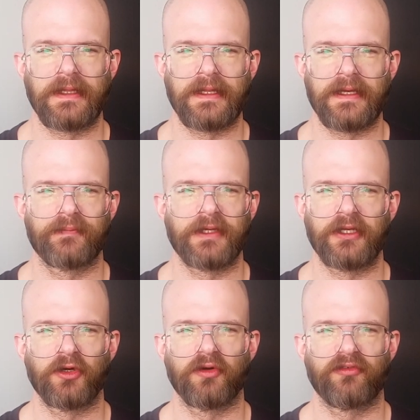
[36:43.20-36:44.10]
Let me
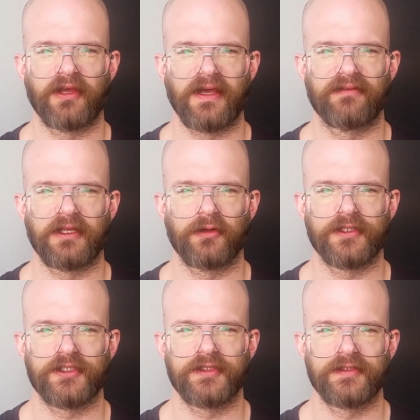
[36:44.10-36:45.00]
know if you have any
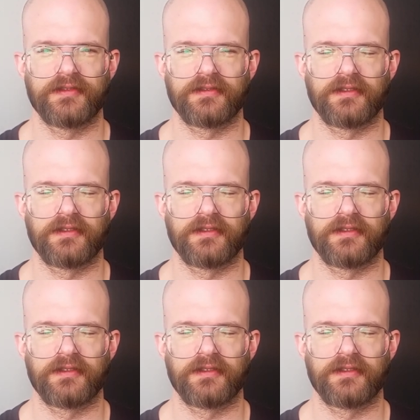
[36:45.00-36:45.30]
questions